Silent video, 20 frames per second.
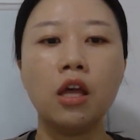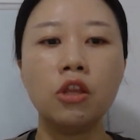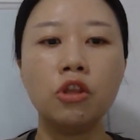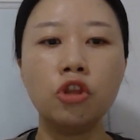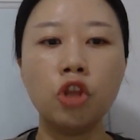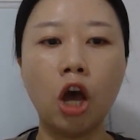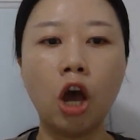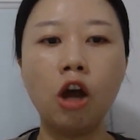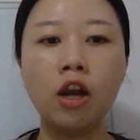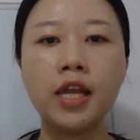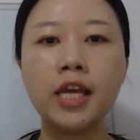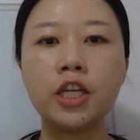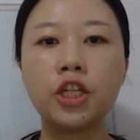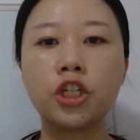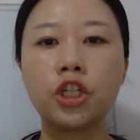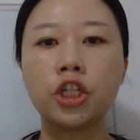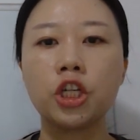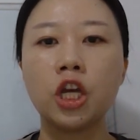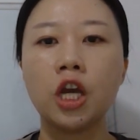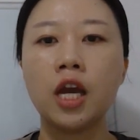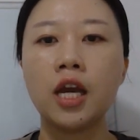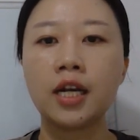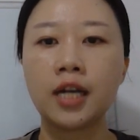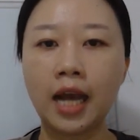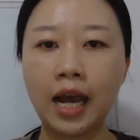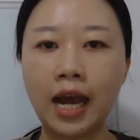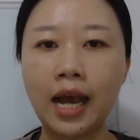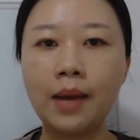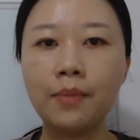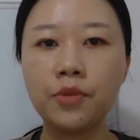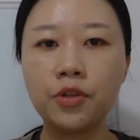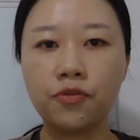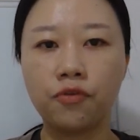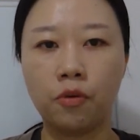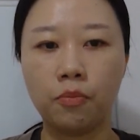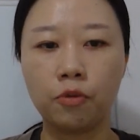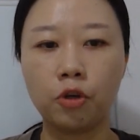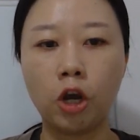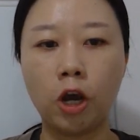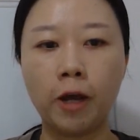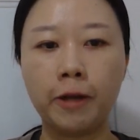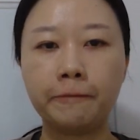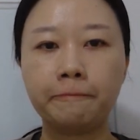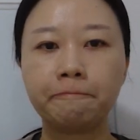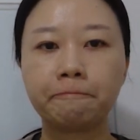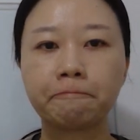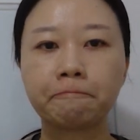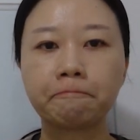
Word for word: knowledge comes from God.